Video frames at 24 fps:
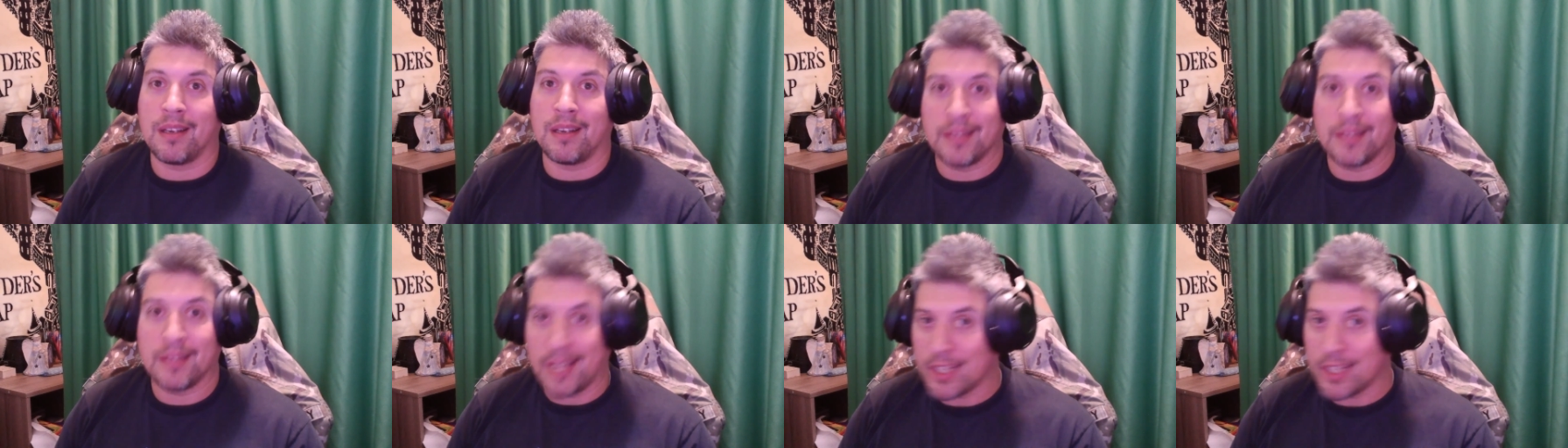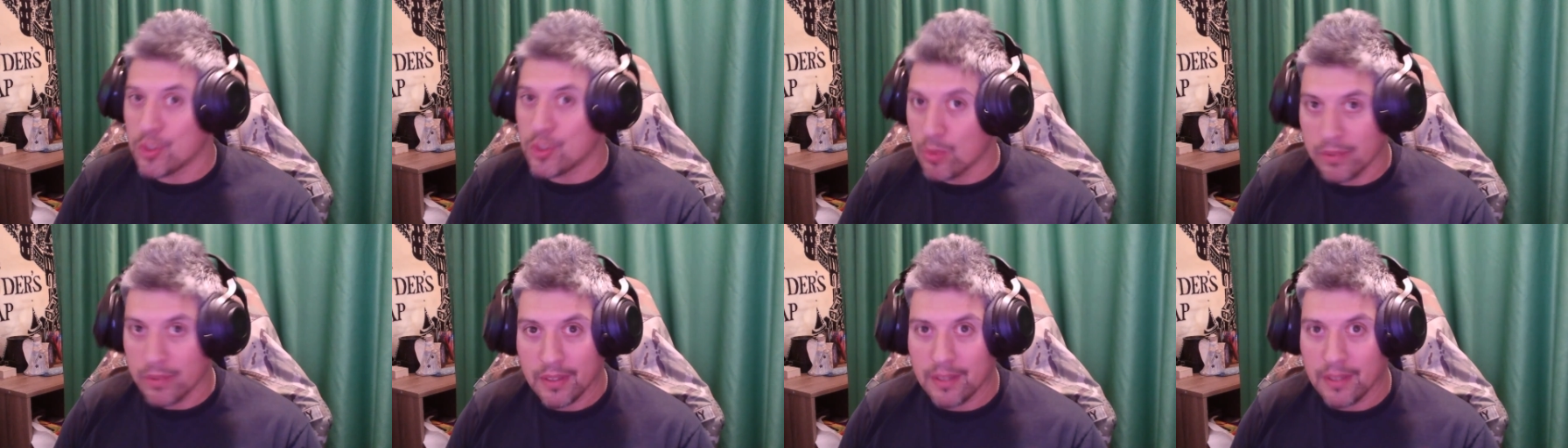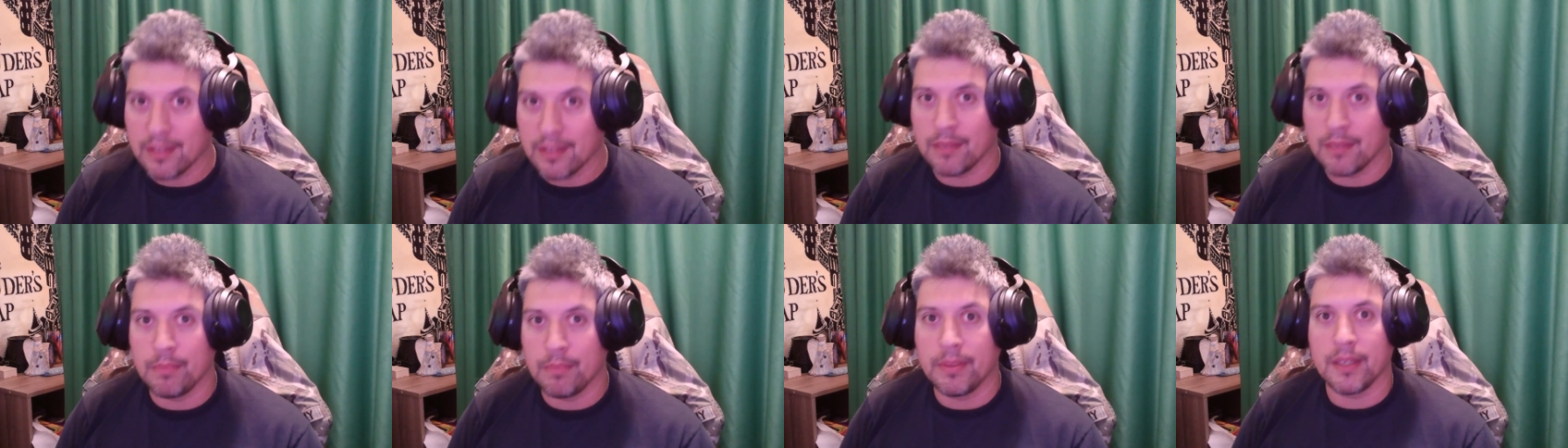And that's really
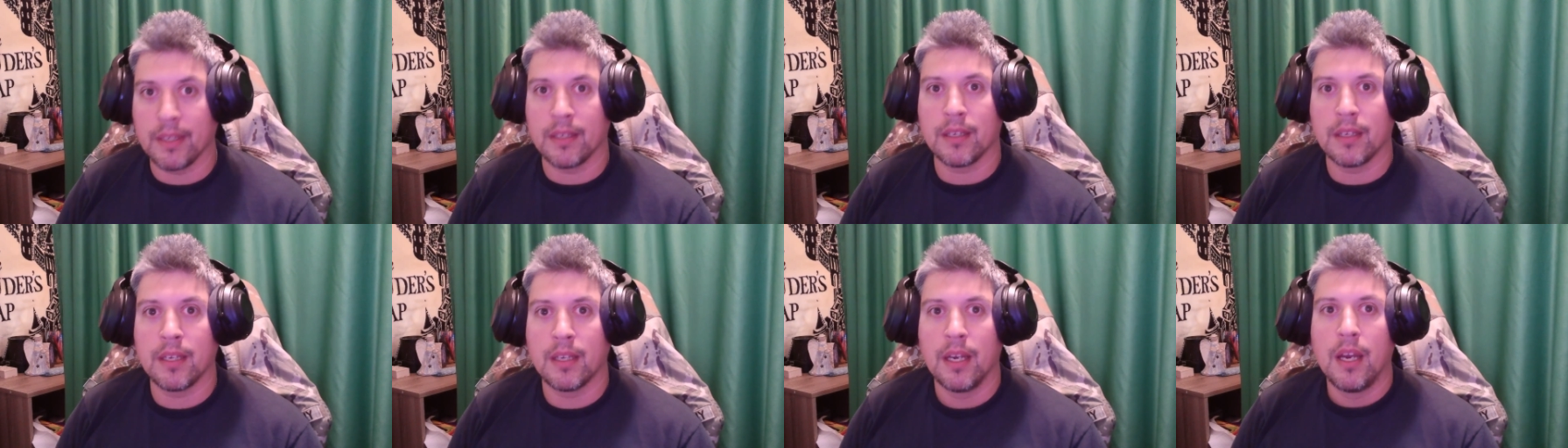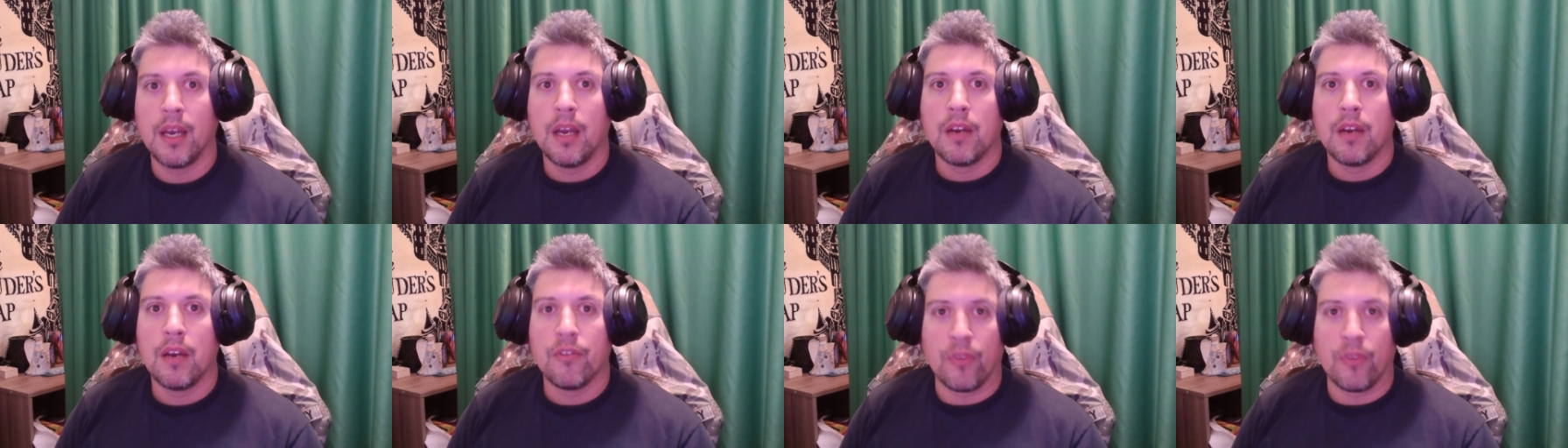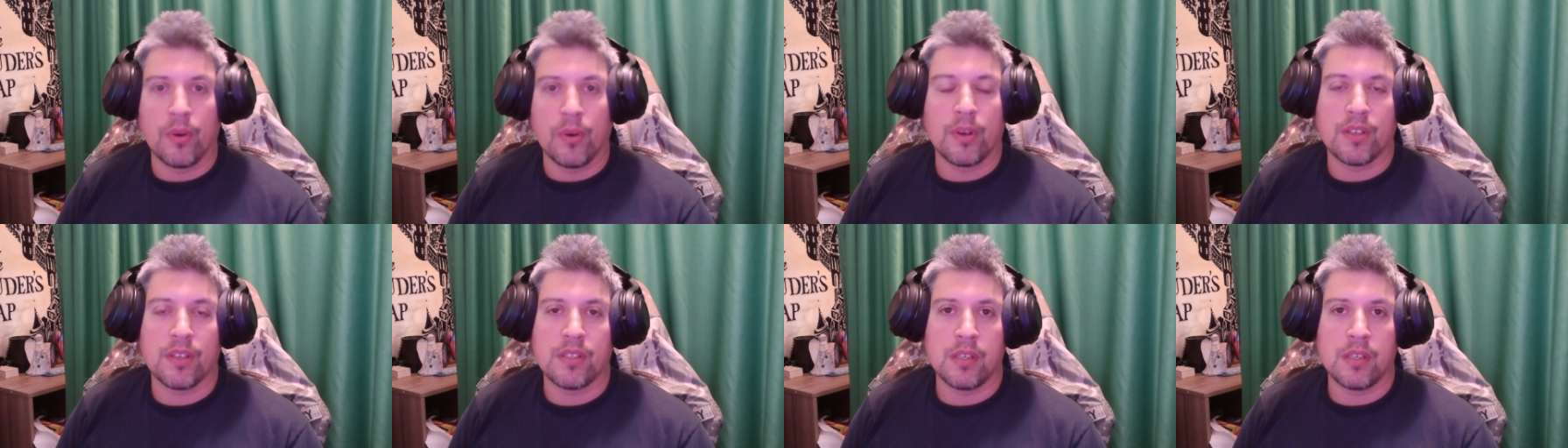the big
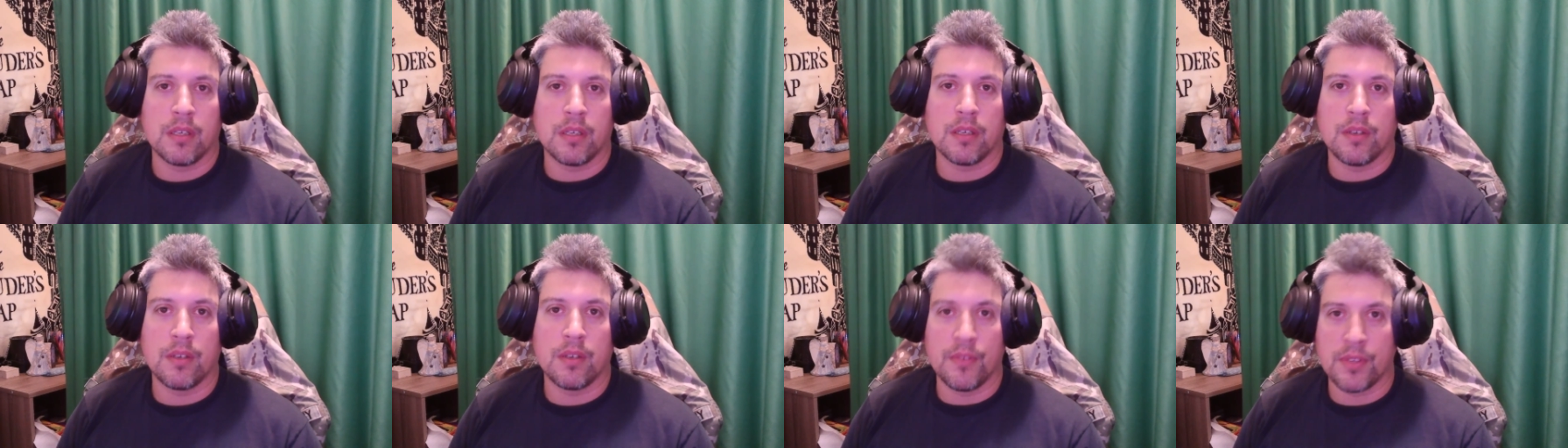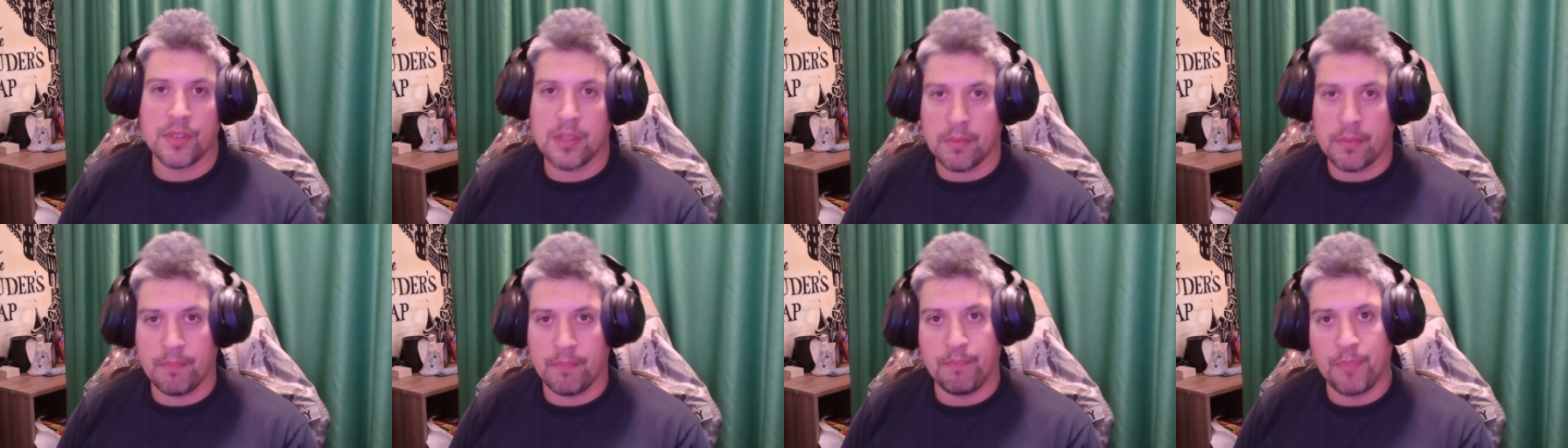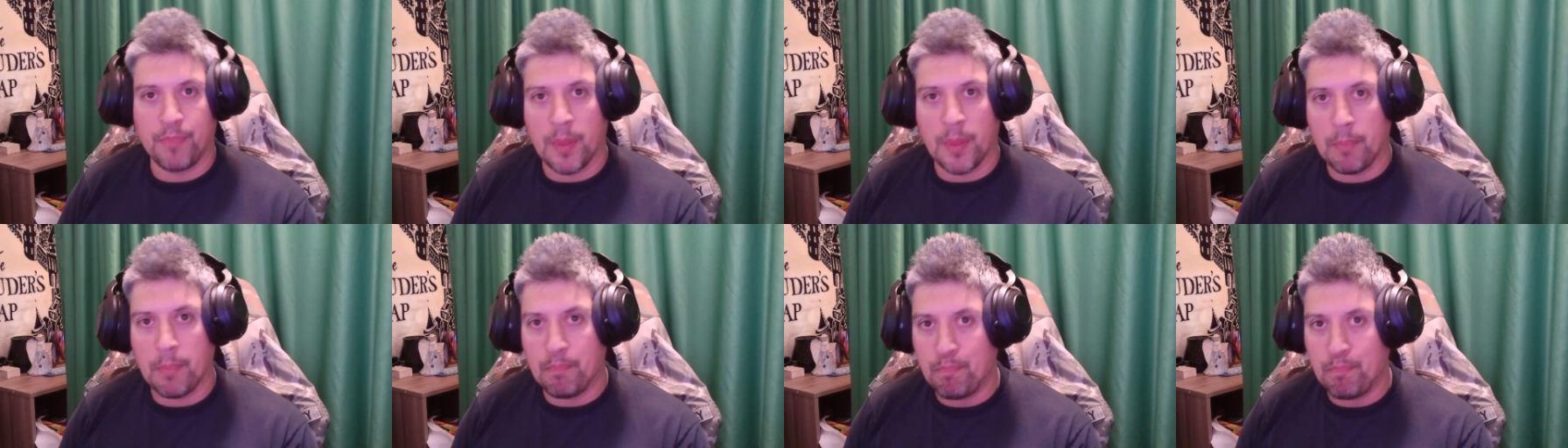focus here, is the